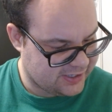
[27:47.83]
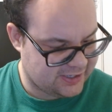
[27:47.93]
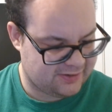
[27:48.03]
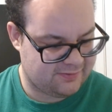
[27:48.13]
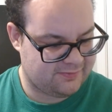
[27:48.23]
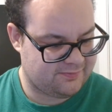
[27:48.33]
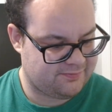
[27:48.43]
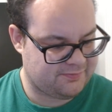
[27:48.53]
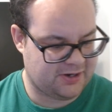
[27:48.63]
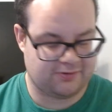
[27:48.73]
And
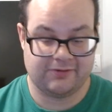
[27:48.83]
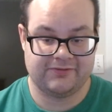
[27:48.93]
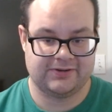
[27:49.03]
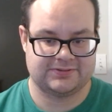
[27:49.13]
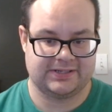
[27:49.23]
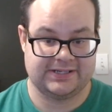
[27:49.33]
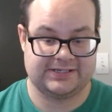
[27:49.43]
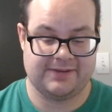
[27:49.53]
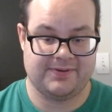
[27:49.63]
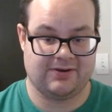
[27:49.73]
Power Girl becomes out. They
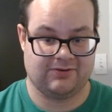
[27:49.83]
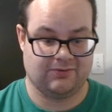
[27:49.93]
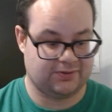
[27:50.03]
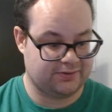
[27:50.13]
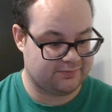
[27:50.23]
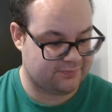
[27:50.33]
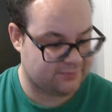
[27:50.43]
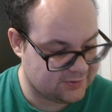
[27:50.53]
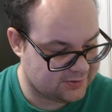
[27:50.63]
take Power Girl with them.